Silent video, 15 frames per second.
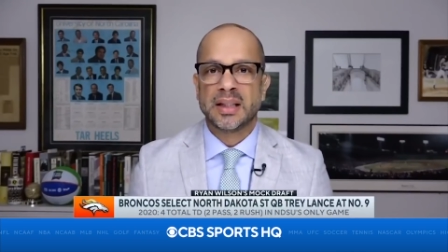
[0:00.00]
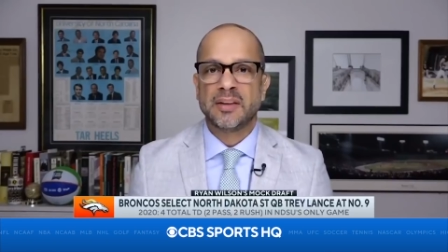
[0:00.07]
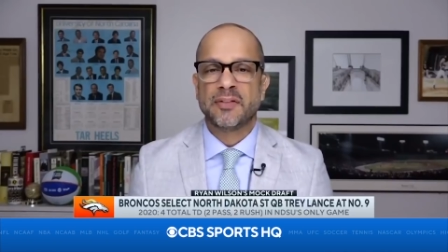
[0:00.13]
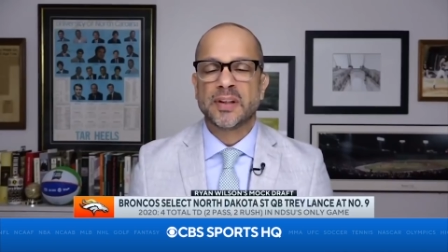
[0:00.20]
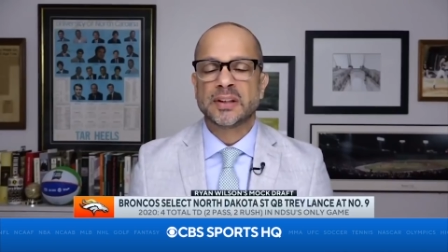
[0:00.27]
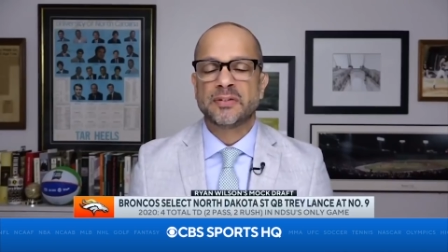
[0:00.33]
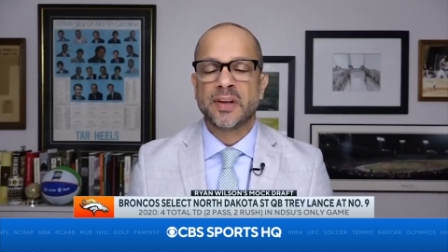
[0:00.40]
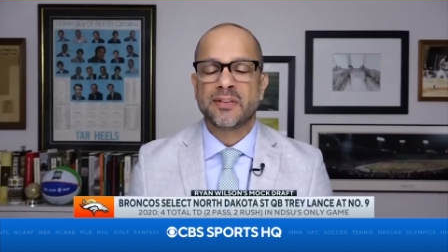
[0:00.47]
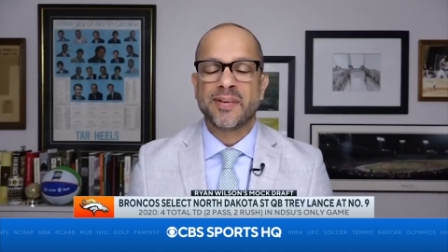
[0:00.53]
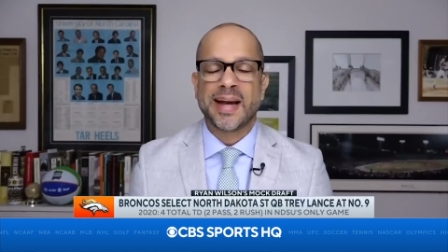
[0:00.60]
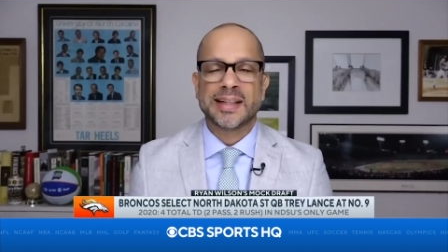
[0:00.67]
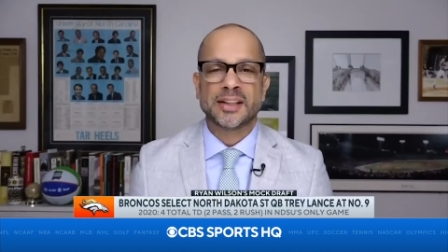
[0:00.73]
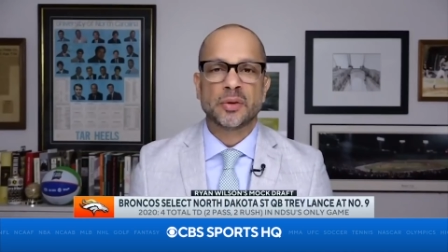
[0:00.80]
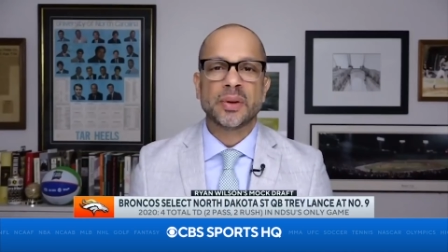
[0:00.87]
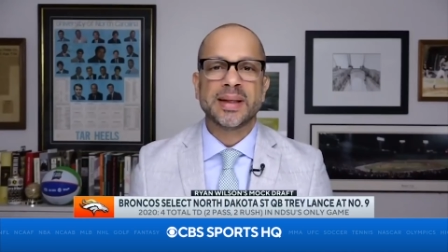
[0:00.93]
This defense, Vic
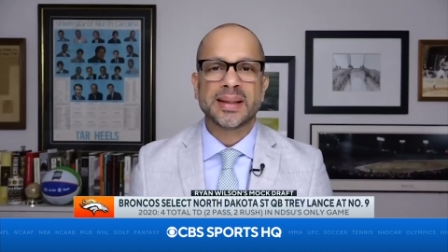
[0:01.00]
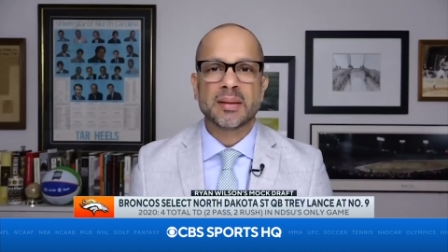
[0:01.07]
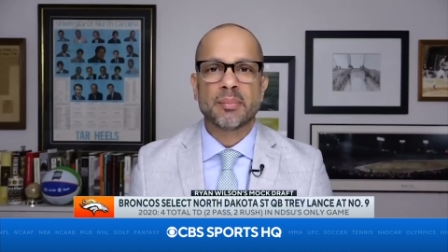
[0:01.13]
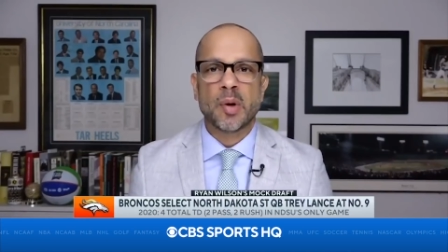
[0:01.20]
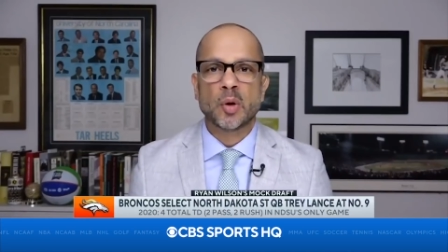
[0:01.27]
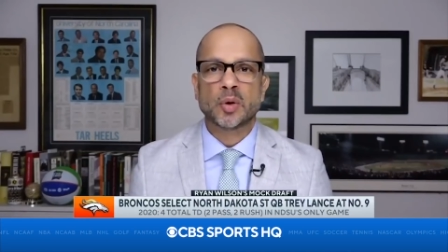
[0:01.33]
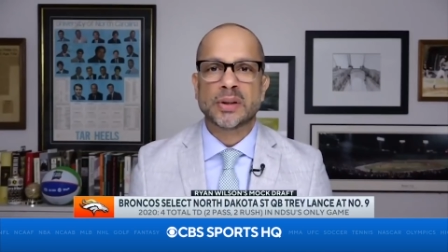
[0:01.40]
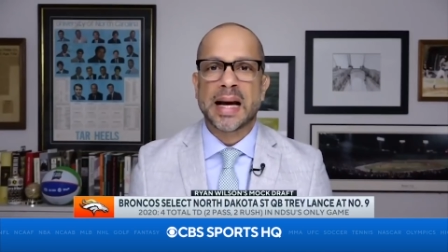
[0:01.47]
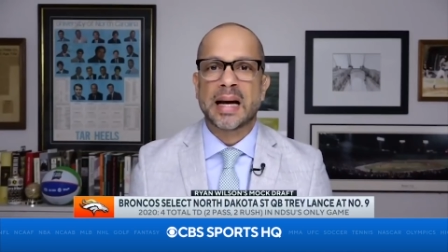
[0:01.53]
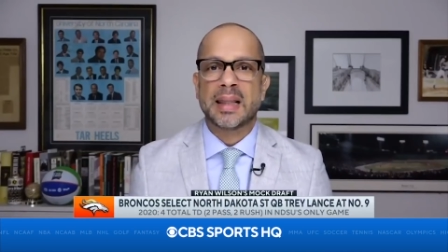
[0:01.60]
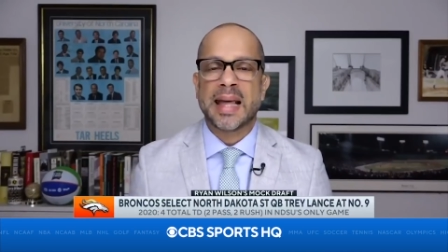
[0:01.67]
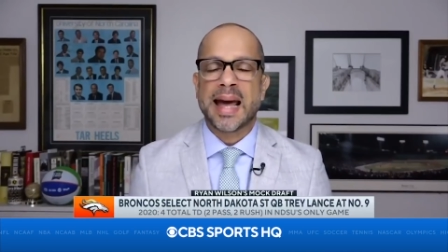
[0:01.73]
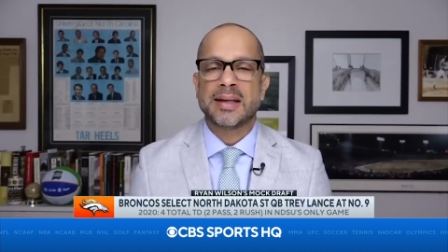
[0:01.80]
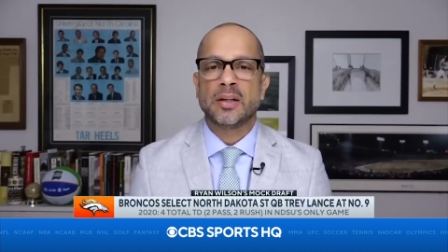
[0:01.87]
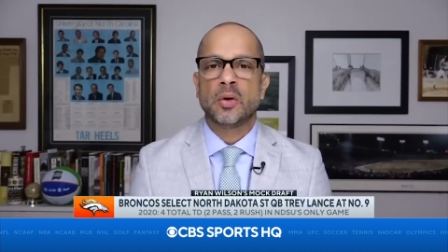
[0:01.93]
Fangio can get the most out
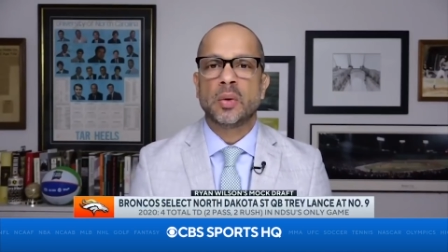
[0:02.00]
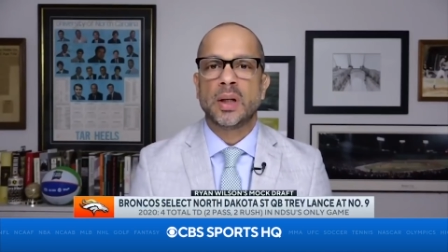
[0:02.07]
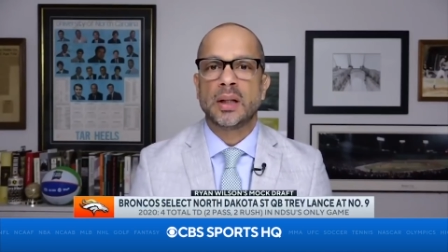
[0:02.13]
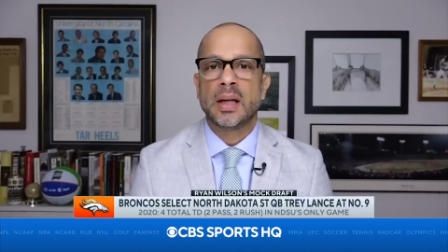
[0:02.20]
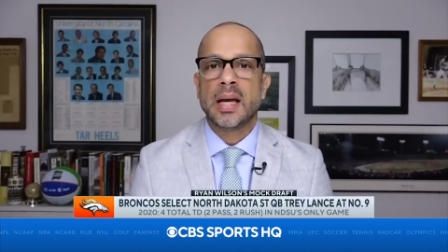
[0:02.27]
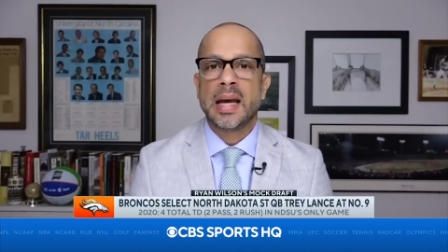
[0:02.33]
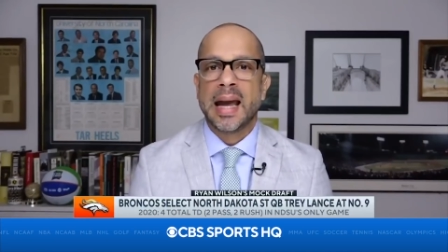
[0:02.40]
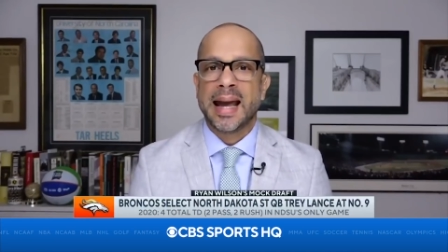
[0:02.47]
of that unit,